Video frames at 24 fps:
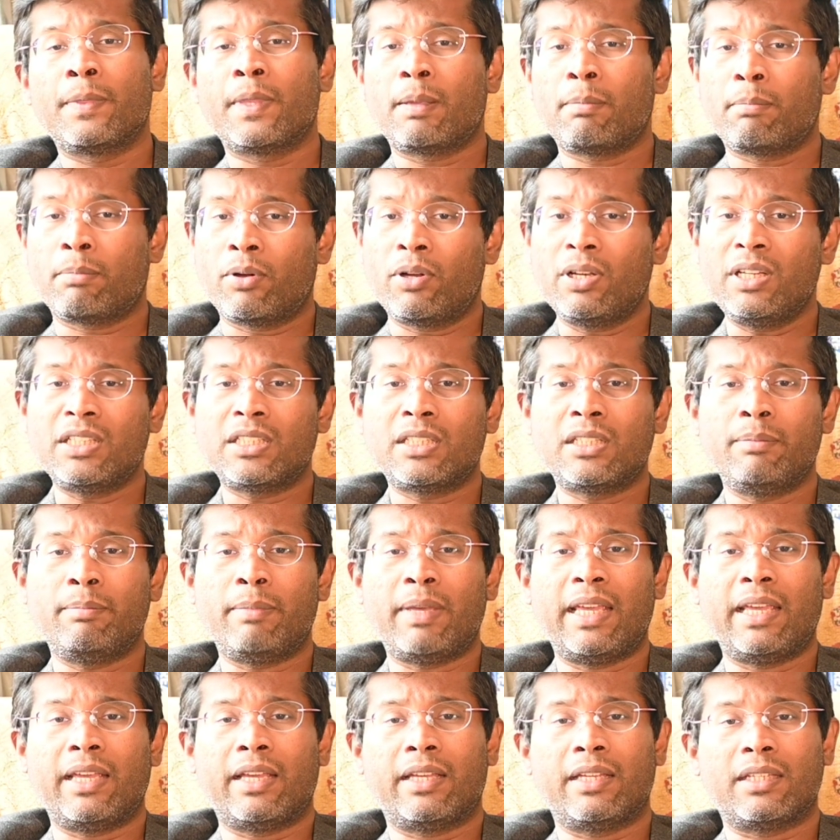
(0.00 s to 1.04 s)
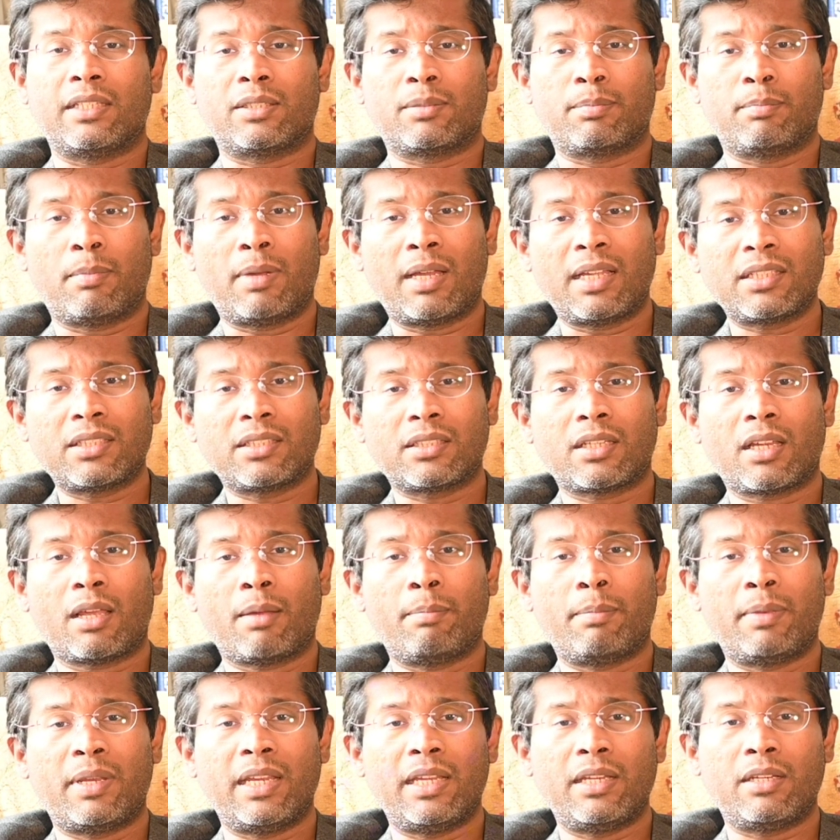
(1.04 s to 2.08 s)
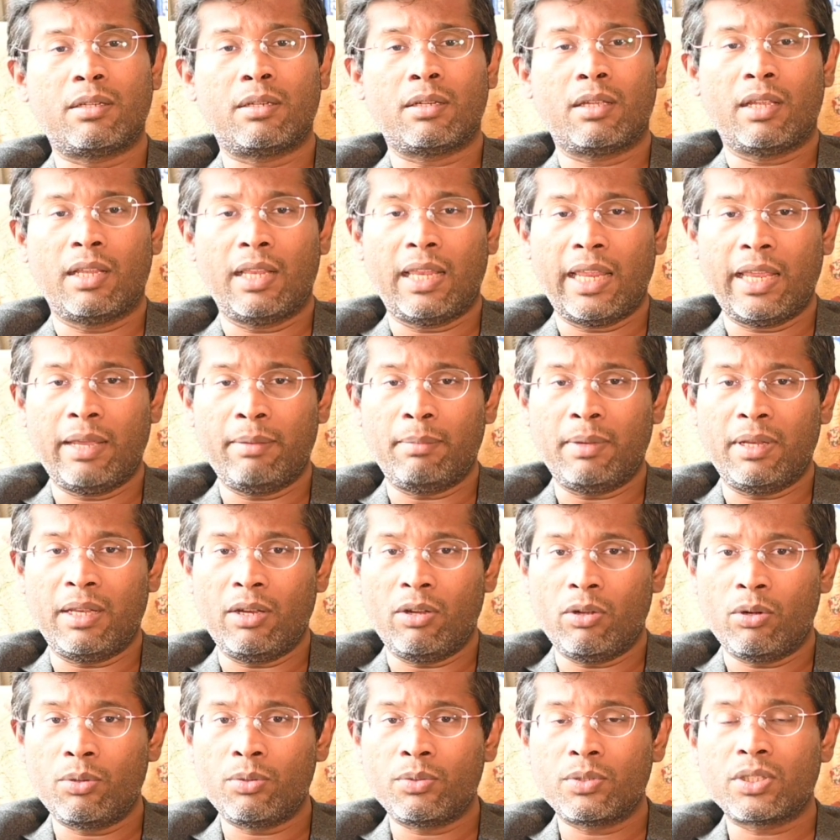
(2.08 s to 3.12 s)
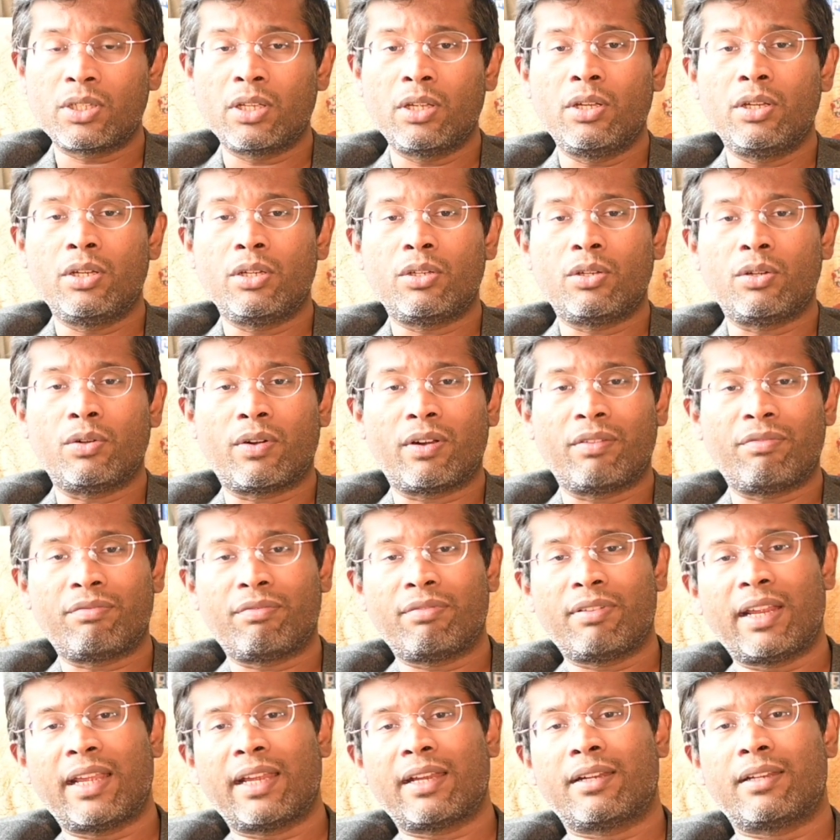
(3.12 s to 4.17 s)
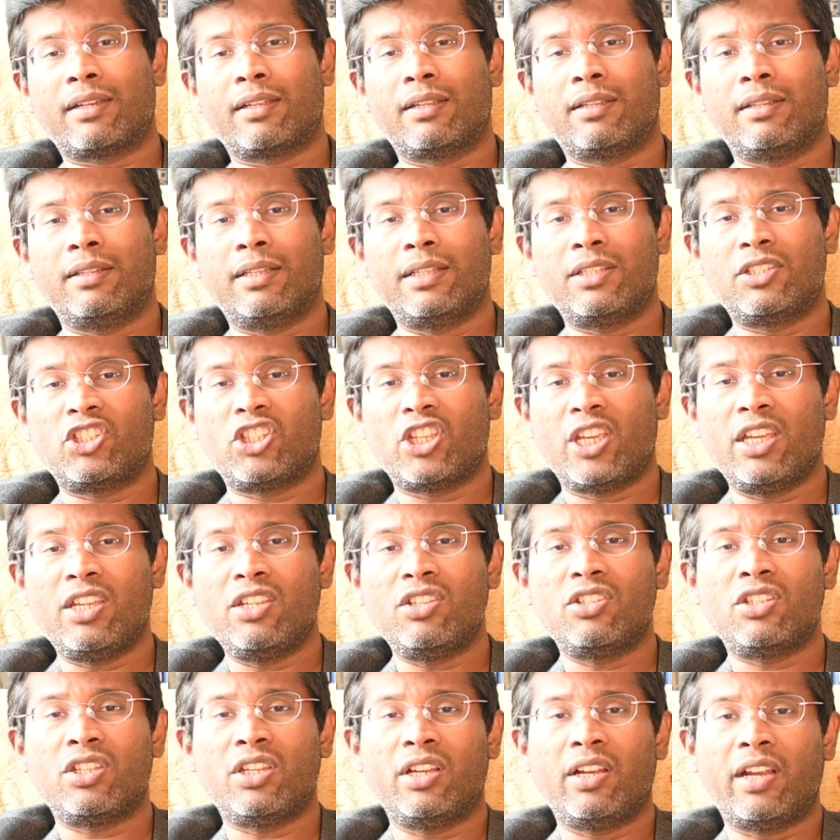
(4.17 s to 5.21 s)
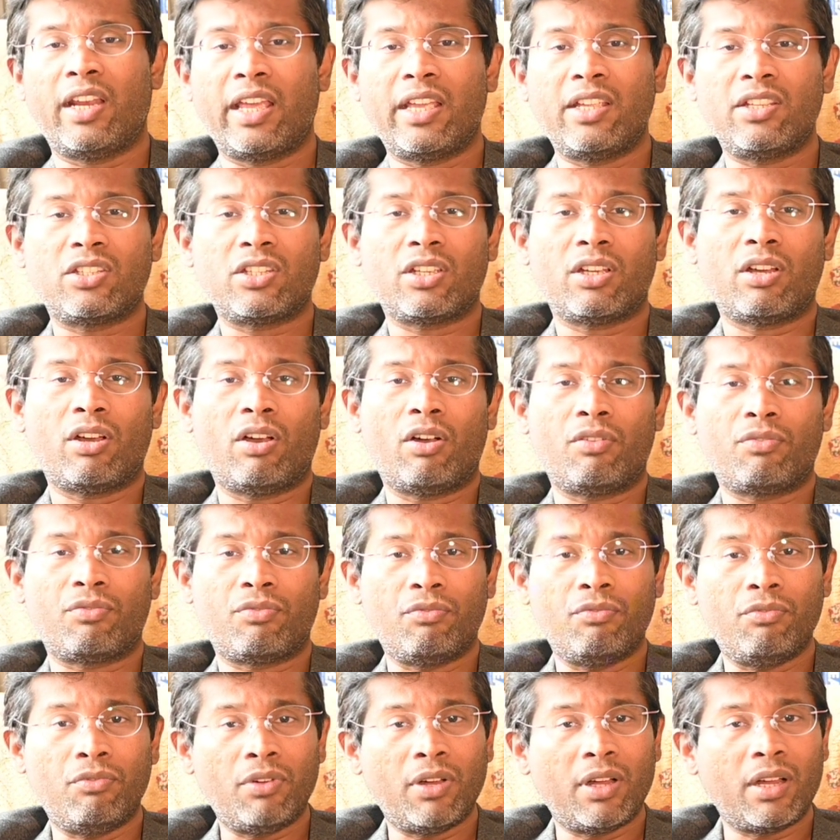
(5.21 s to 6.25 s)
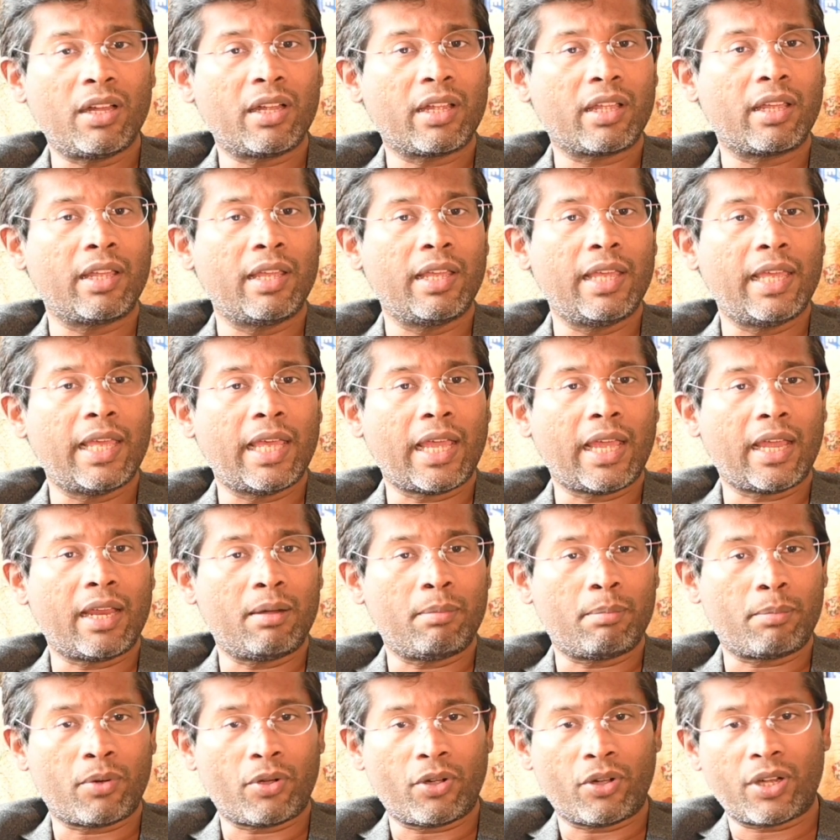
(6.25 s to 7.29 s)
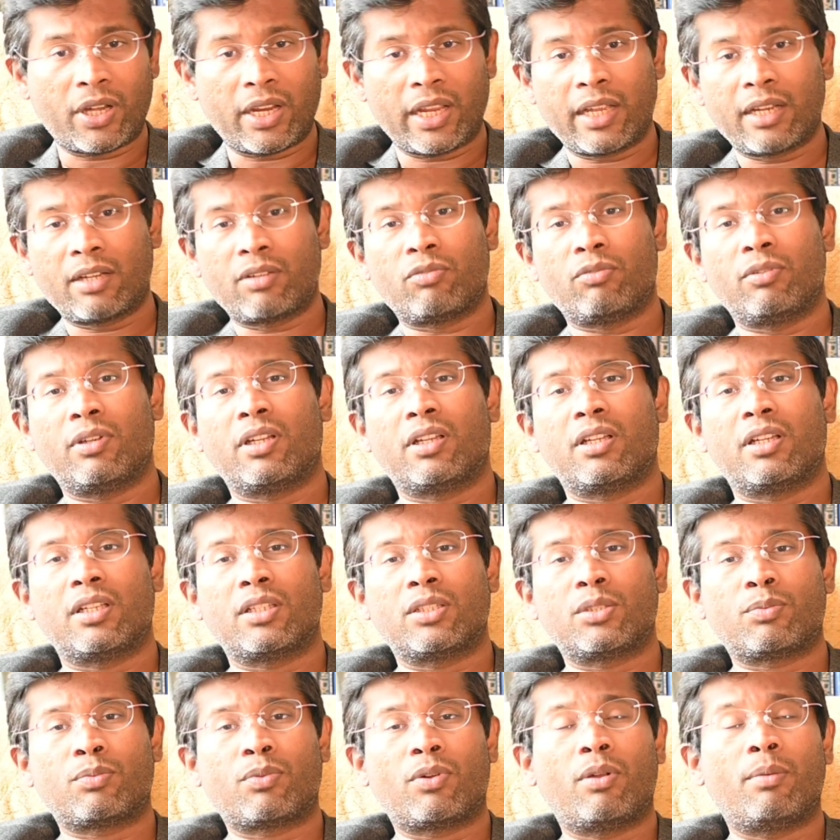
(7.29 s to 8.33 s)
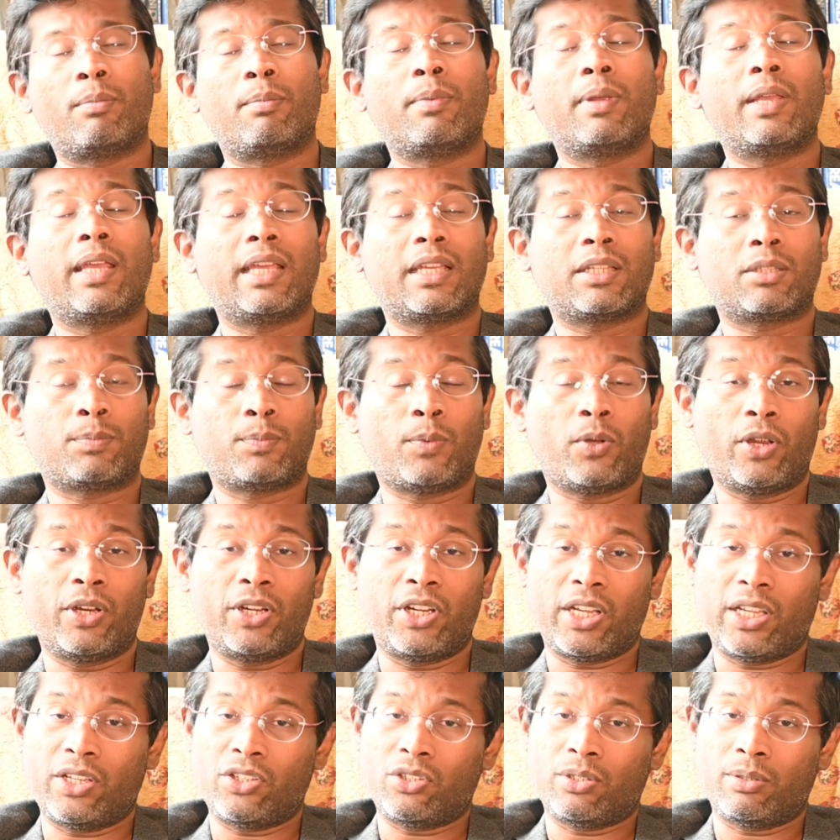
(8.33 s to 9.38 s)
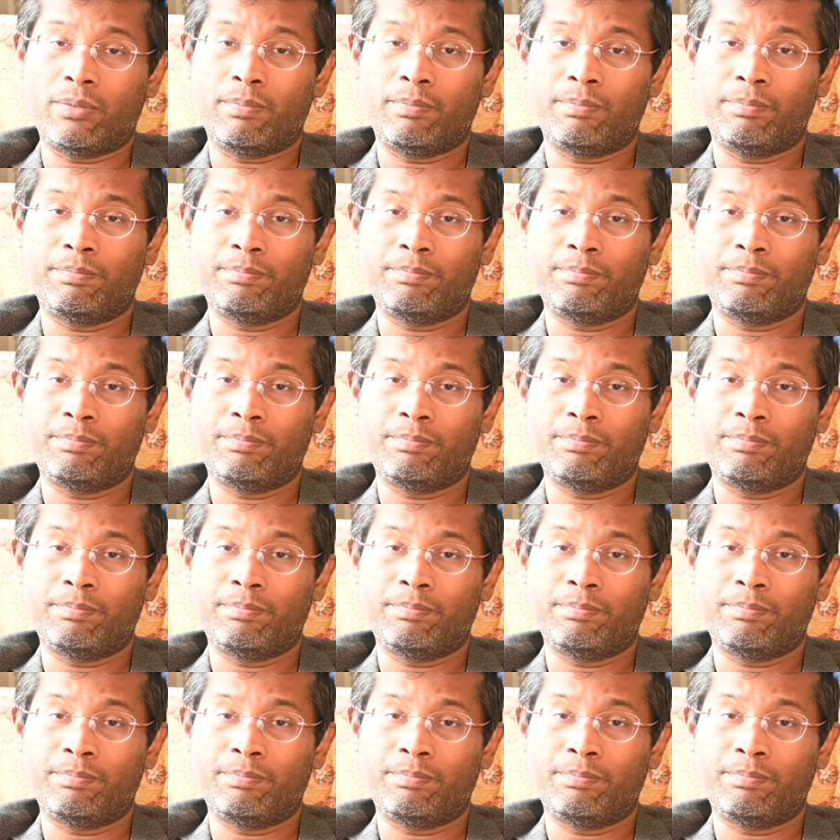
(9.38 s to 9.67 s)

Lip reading: Policymakers must update labor laws to reflect the changing nature of work and protect workers from exploitation.